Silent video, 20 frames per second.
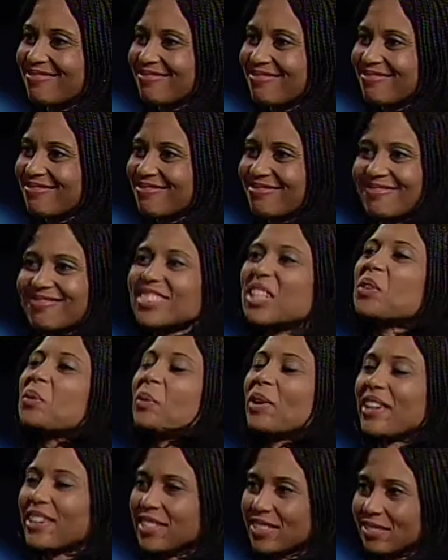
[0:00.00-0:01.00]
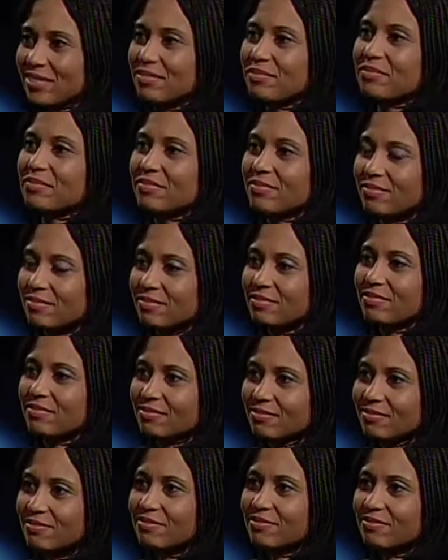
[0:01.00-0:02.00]
is the end. Right. That's going to
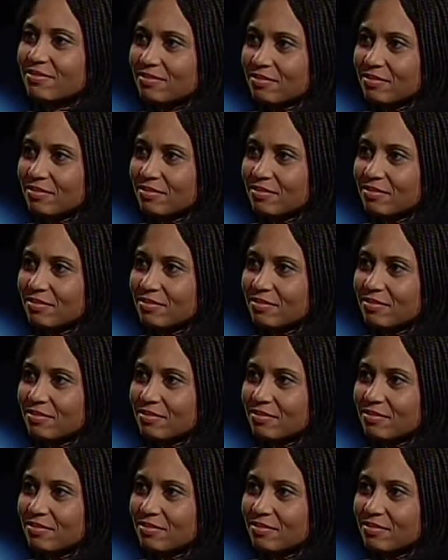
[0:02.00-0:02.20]
continue.